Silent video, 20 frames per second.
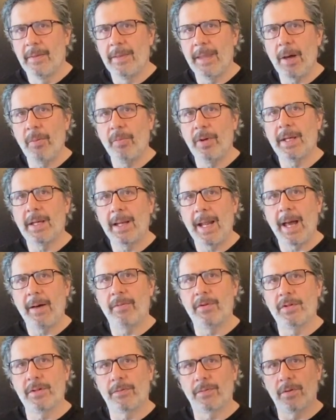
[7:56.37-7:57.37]
Then we can have
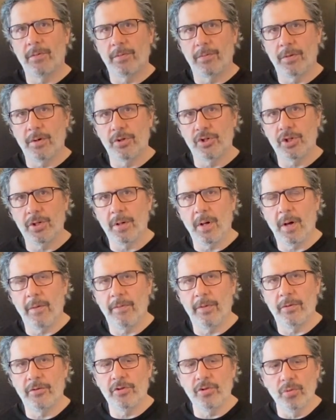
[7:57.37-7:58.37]
a different version
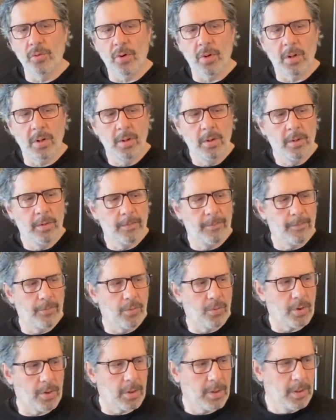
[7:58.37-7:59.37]
of the tool
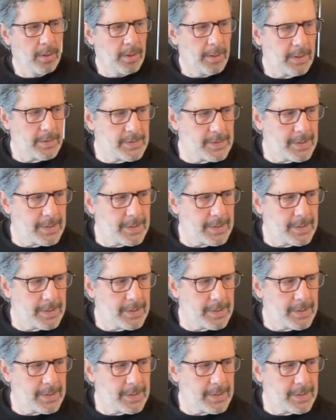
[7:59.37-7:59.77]
for a